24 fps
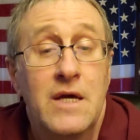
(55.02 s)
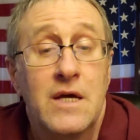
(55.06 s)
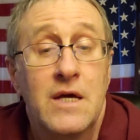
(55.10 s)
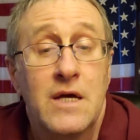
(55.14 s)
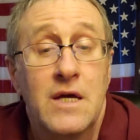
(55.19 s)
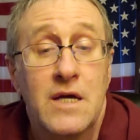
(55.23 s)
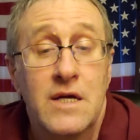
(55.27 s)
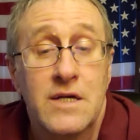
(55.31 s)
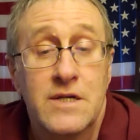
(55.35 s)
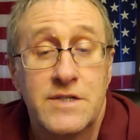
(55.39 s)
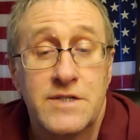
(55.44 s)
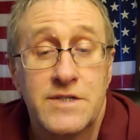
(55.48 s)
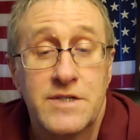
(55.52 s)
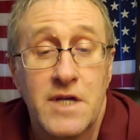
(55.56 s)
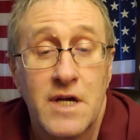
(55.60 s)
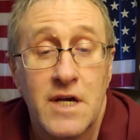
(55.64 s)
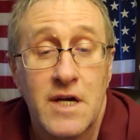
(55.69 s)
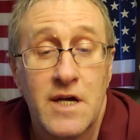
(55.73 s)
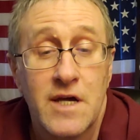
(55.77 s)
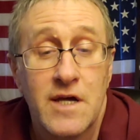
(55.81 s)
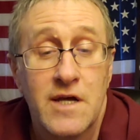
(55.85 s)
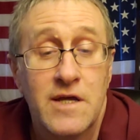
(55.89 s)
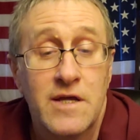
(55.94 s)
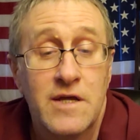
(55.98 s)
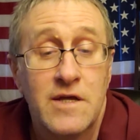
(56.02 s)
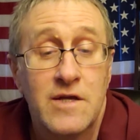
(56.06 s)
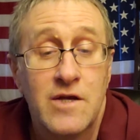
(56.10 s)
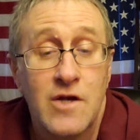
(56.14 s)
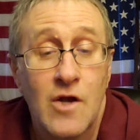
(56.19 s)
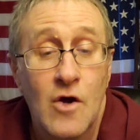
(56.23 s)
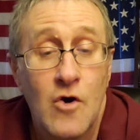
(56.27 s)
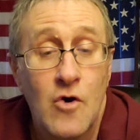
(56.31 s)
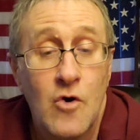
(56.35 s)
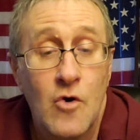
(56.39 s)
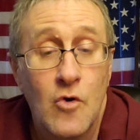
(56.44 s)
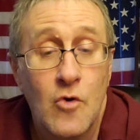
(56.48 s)
is
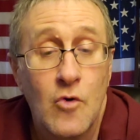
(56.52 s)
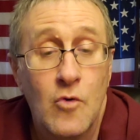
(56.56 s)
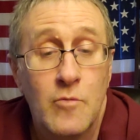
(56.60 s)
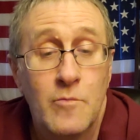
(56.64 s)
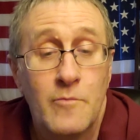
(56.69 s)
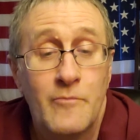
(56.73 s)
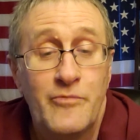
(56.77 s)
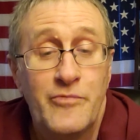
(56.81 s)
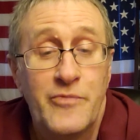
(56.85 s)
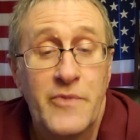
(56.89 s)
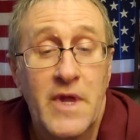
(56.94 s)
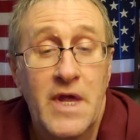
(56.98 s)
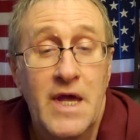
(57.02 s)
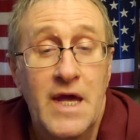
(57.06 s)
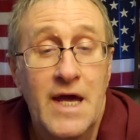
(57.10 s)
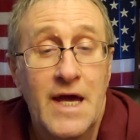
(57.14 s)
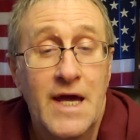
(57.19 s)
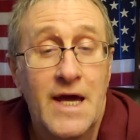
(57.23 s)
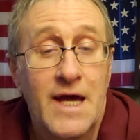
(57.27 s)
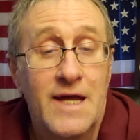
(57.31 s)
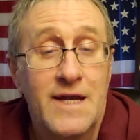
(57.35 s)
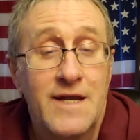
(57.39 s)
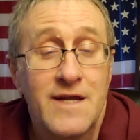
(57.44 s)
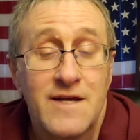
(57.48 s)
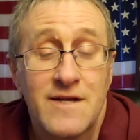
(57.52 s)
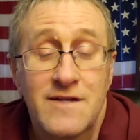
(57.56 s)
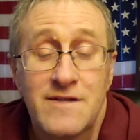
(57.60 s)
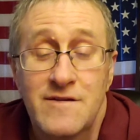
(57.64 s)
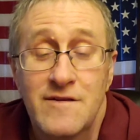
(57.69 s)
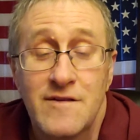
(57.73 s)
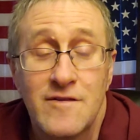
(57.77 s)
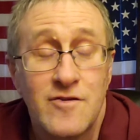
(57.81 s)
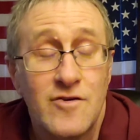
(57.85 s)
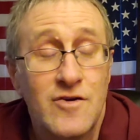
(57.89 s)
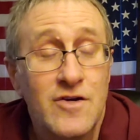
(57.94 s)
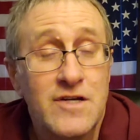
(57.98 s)
GNOME, and it
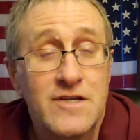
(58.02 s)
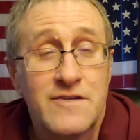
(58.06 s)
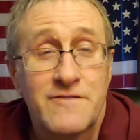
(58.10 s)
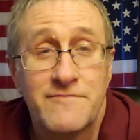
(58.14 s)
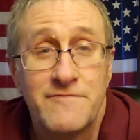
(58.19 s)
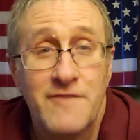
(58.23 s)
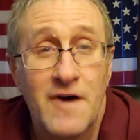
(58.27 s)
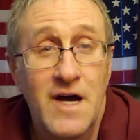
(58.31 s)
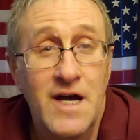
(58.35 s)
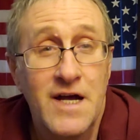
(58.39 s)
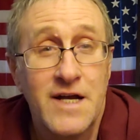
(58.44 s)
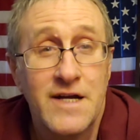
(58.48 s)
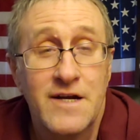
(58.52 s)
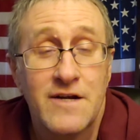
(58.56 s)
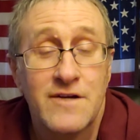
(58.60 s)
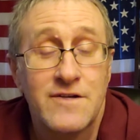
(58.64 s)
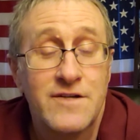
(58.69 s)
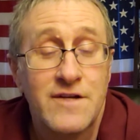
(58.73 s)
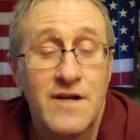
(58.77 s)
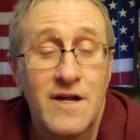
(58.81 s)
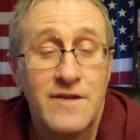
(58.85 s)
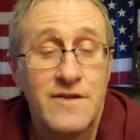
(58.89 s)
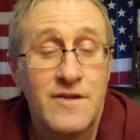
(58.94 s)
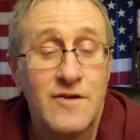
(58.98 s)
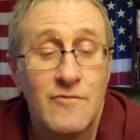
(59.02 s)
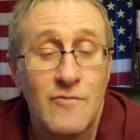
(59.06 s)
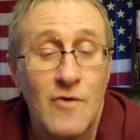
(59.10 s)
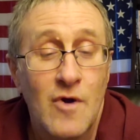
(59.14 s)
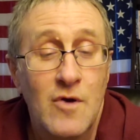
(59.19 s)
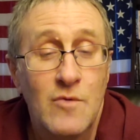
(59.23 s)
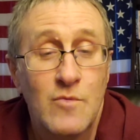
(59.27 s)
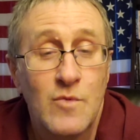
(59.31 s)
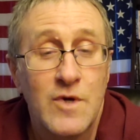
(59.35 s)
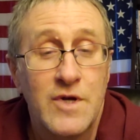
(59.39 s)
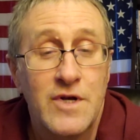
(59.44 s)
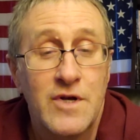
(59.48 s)
looks fine. There's nothing
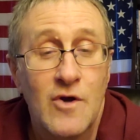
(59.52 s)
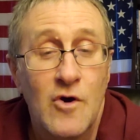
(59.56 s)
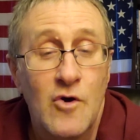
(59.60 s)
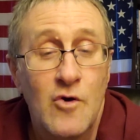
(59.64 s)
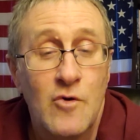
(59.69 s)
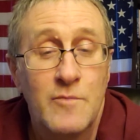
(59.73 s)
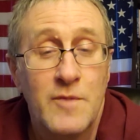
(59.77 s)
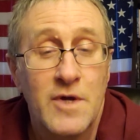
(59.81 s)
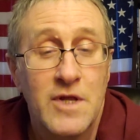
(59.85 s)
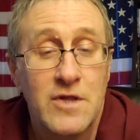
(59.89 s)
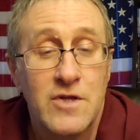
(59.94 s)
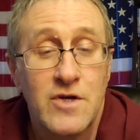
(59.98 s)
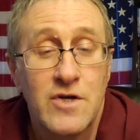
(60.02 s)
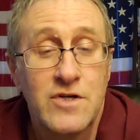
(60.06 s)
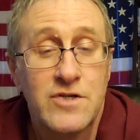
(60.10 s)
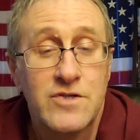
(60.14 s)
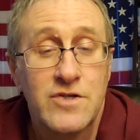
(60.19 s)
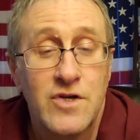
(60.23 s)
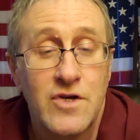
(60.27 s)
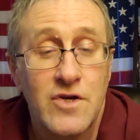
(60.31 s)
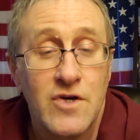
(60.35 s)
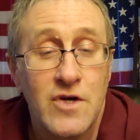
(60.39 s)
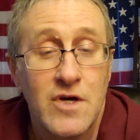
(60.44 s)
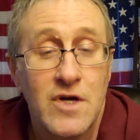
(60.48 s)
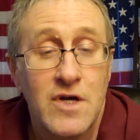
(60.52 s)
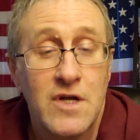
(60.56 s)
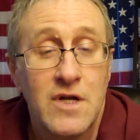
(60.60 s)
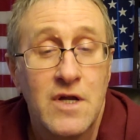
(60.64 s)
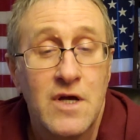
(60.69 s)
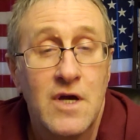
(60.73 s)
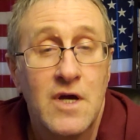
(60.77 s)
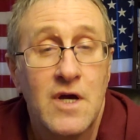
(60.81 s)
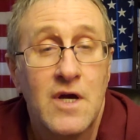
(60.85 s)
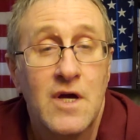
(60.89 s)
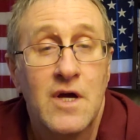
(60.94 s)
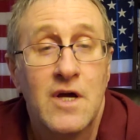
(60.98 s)
wrong with GNOME. It looks good.
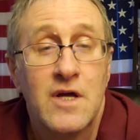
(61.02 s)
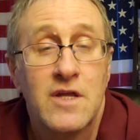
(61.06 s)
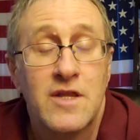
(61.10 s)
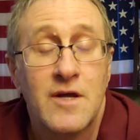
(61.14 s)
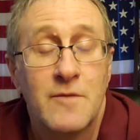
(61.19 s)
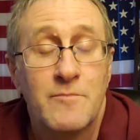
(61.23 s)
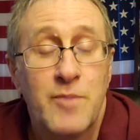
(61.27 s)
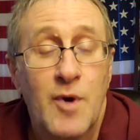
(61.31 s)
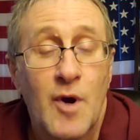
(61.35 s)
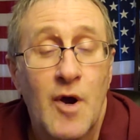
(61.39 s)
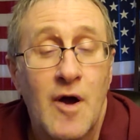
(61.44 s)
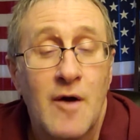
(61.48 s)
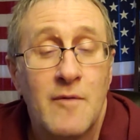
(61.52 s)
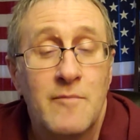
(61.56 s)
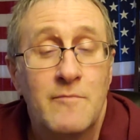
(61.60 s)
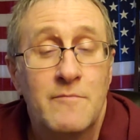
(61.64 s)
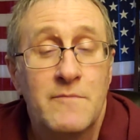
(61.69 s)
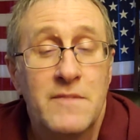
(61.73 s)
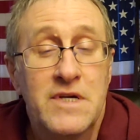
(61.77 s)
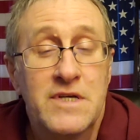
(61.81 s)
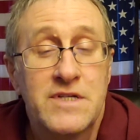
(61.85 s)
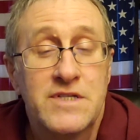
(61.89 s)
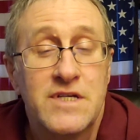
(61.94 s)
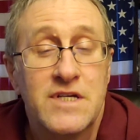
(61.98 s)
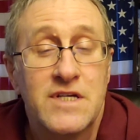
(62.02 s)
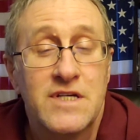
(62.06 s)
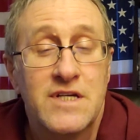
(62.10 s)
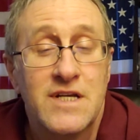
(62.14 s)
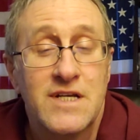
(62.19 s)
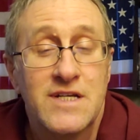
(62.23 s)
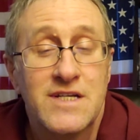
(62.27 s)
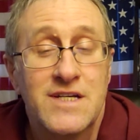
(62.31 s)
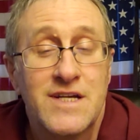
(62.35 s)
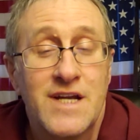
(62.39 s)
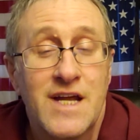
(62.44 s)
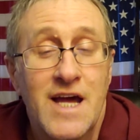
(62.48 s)
The problem is it
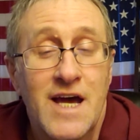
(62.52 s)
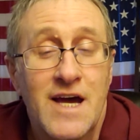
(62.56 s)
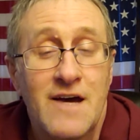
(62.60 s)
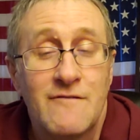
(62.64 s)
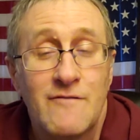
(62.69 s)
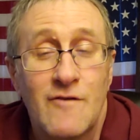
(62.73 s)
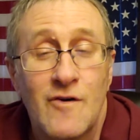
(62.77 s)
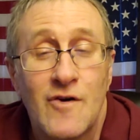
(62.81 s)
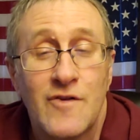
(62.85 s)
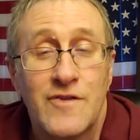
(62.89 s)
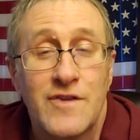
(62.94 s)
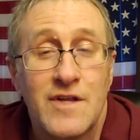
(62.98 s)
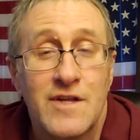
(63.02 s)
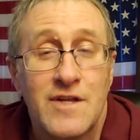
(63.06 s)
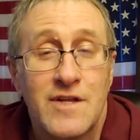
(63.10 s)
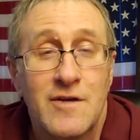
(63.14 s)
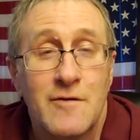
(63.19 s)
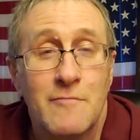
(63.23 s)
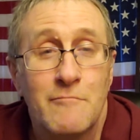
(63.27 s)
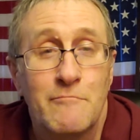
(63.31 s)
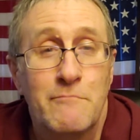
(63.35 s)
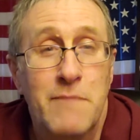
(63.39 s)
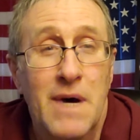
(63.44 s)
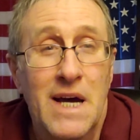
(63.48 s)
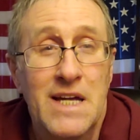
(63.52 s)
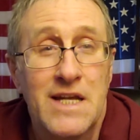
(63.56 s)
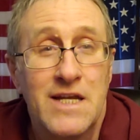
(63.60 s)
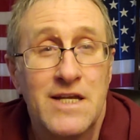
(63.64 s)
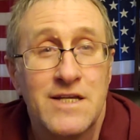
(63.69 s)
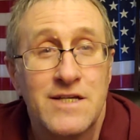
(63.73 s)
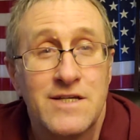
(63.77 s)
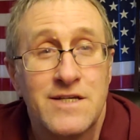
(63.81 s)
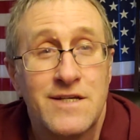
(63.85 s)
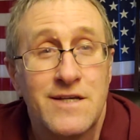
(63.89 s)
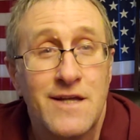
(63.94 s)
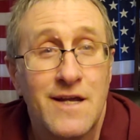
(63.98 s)
doesn't have all the little
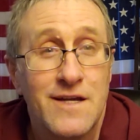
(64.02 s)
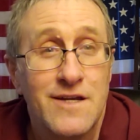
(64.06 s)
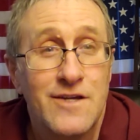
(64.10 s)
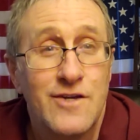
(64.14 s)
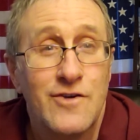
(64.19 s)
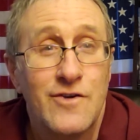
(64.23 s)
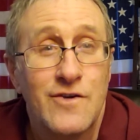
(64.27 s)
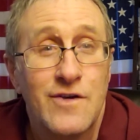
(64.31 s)
buttons that you